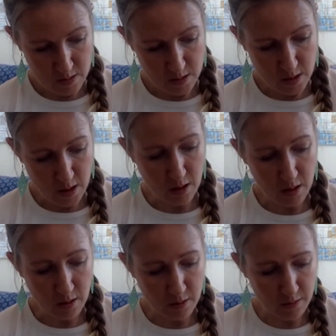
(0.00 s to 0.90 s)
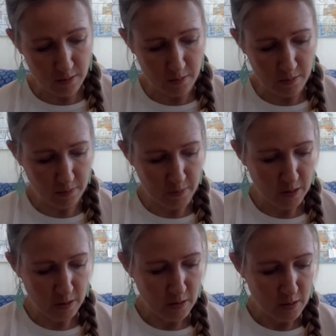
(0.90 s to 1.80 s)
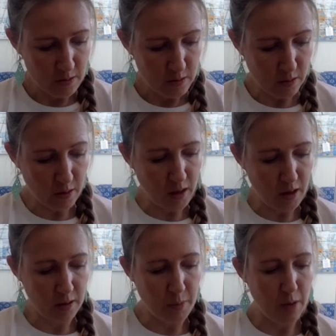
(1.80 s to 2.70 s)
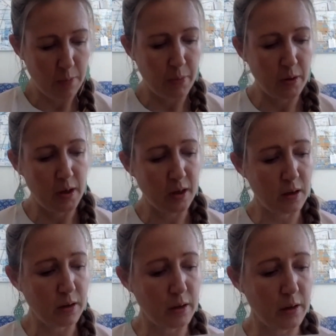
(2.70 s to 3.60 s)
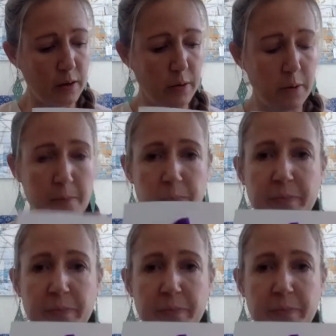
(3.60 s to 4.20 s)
Yellow. So I'm putting glue